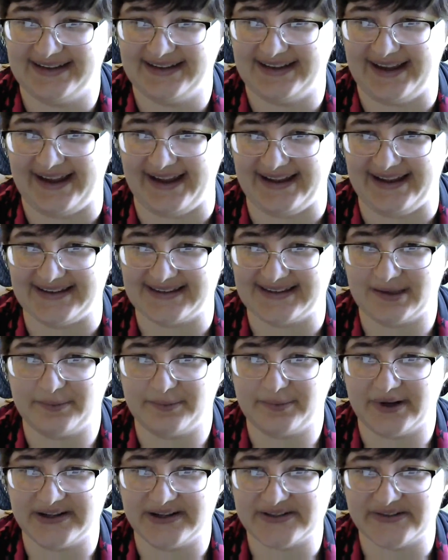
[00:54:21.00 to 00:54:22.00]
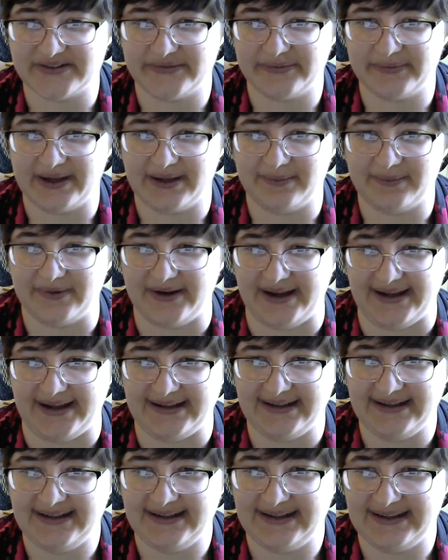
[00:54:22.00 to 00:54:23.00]
And some parts of my
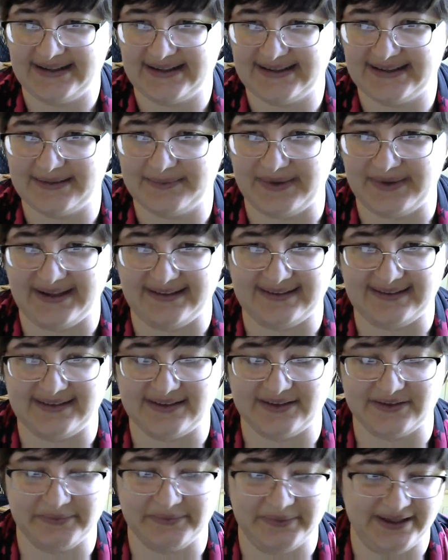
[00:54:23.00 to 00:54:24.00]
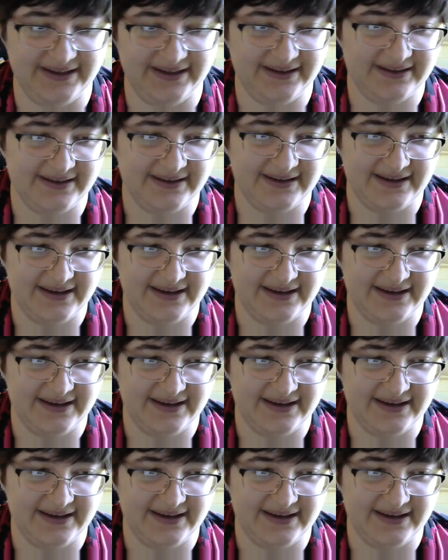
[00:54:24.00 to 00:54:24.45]
brain, some pieces of me,